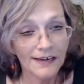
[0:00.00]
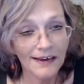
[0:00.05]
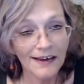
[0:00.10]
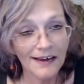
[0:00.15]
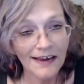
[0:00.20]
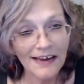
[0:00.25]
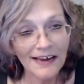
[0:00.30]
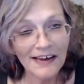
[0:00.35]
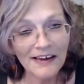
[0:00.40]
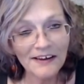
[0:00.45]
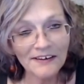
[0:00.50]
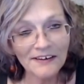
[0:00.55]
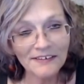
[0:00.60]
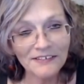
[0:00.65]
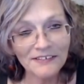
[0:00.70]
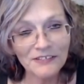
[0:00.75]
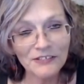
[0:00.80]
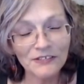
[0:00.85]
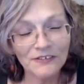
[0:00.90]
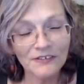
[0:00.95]

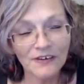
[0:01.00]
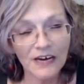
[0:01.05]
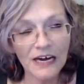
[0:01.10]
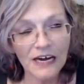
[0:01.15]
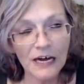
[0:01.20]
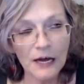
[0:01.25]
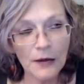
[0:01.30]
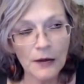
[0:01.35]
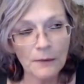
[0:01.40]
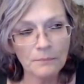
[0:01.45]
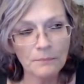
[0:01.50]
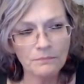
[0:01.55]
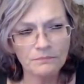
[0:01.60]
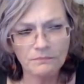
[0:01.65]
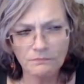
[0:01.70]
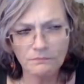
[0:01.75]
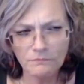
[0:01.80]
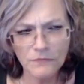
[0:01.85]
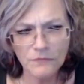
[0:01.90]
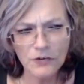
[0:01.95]
and um,
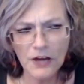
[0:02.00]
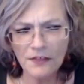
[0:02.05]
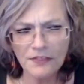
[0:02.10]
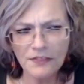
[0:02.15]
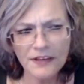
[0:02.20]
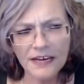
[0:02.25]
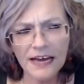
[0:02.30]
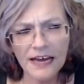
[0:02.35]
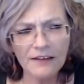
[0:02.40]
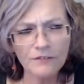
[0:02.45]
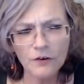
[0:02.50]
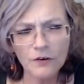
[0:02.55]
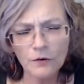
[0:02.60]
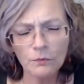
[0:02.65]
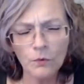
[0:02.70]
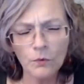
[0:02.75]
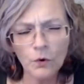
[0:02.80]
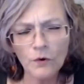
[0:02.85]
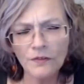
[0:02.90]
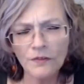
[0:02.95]
nothing ever more